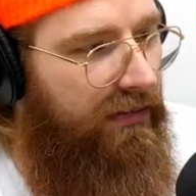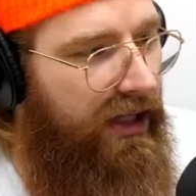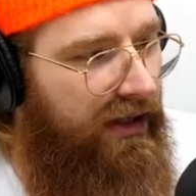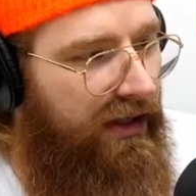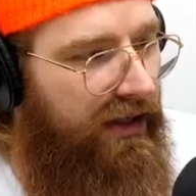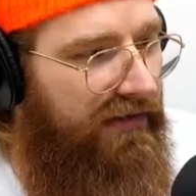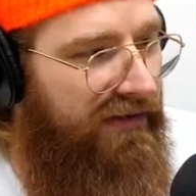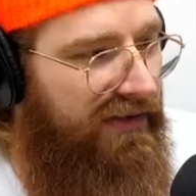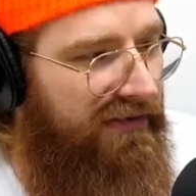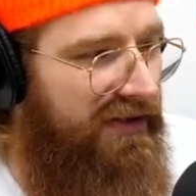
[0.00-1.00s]
enough,
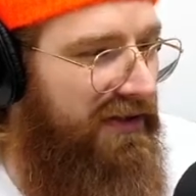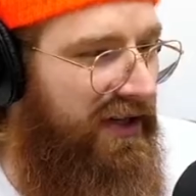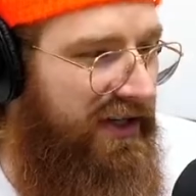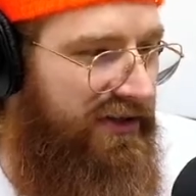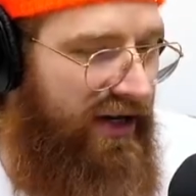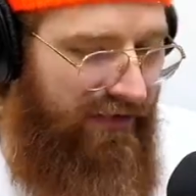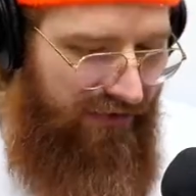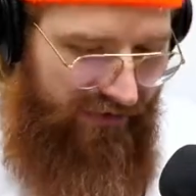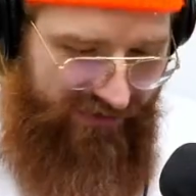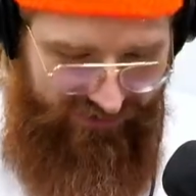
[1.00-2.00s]
but if you're
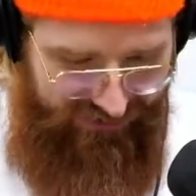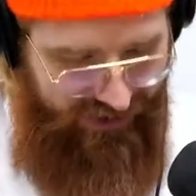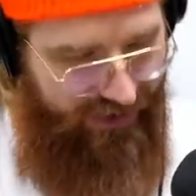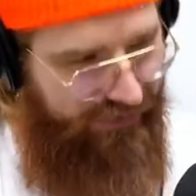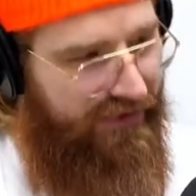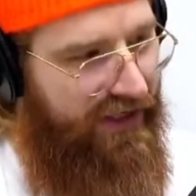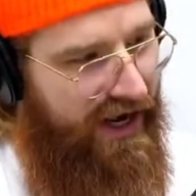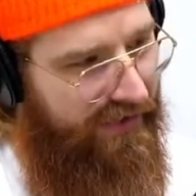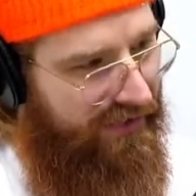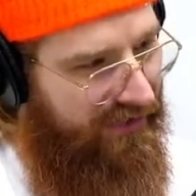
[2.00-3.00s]
traveled an
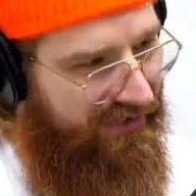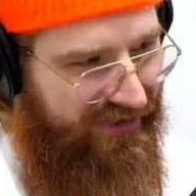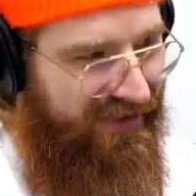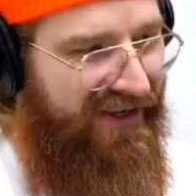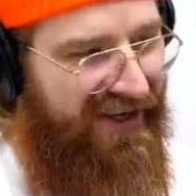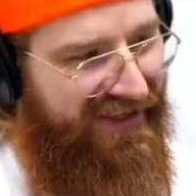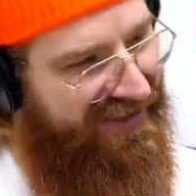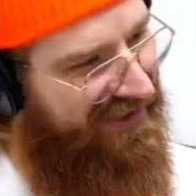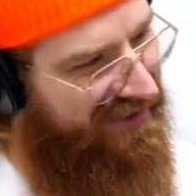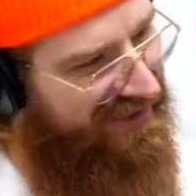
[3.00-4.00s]
hour and then you're getting no shows.